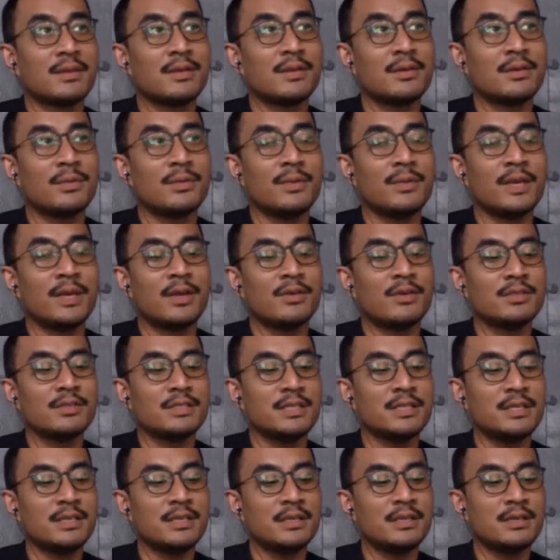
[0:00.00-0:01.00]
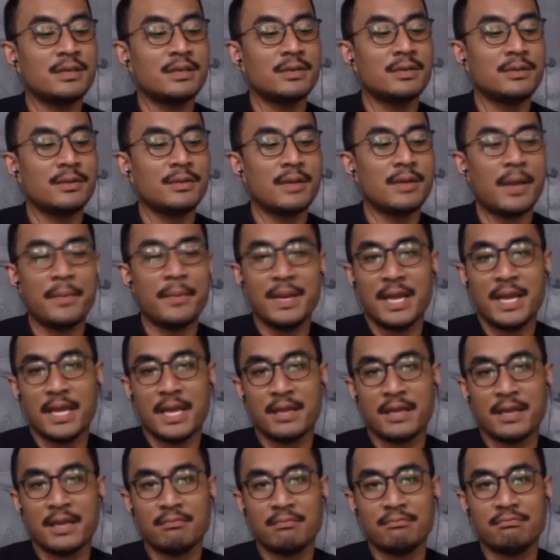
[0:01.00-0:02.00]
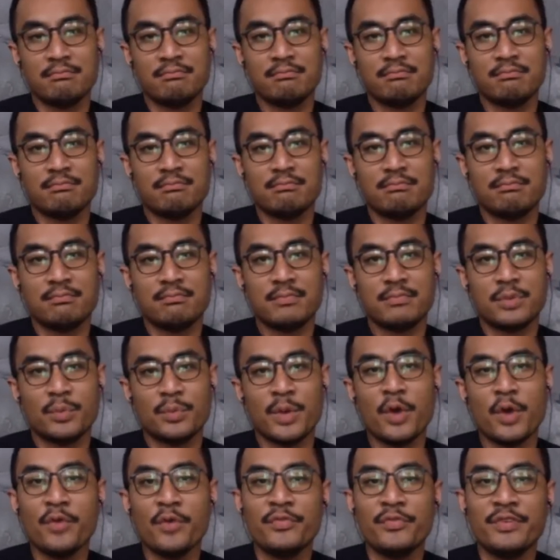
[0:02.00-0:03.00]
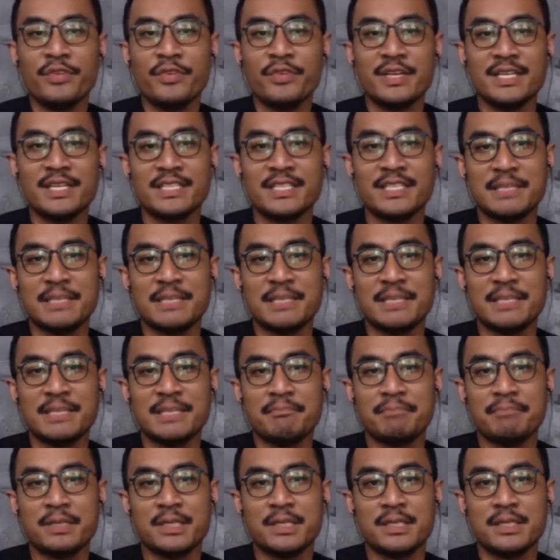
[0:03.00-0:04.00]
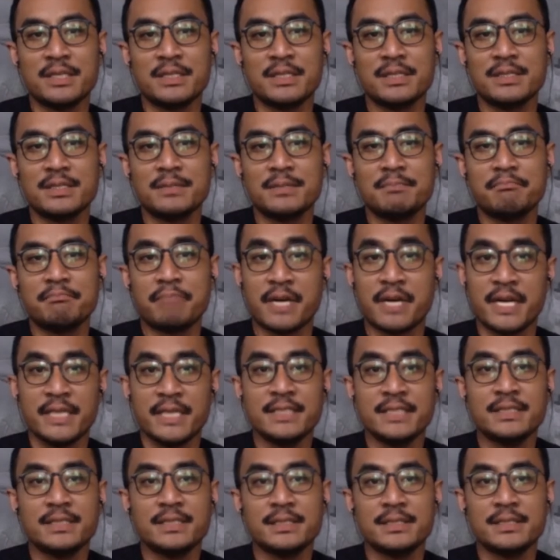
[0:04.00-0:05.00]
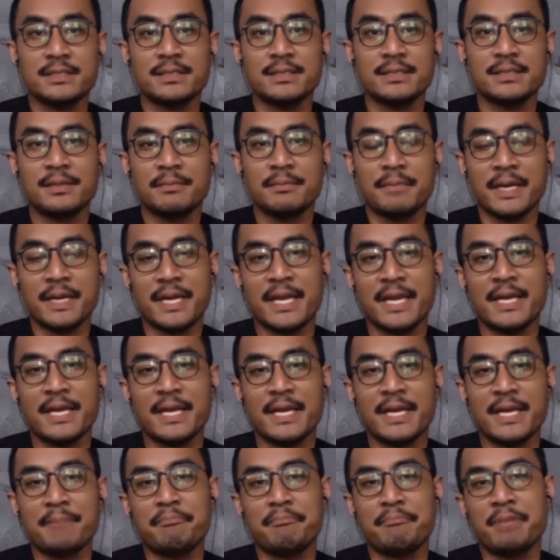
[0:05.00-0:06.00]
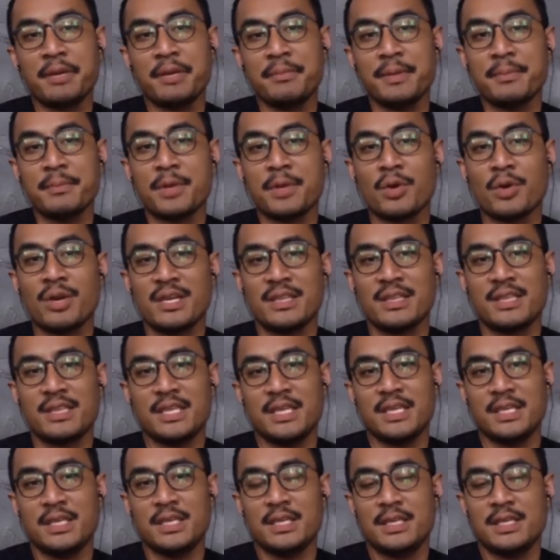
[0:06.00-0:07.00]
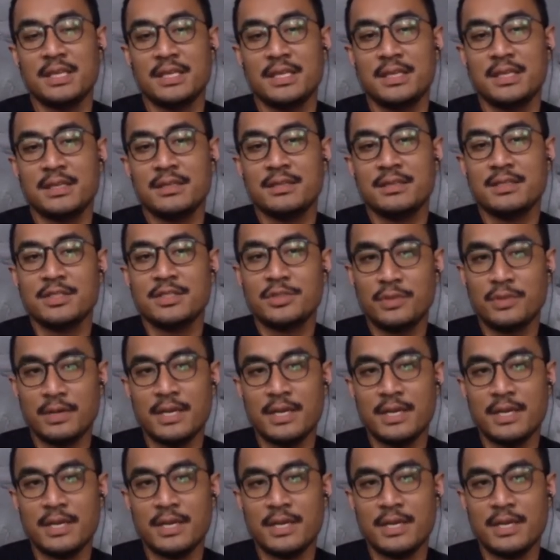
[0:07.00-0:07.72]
we consider, I mean, like, we offer a cheaper price but at a premium quality. So that's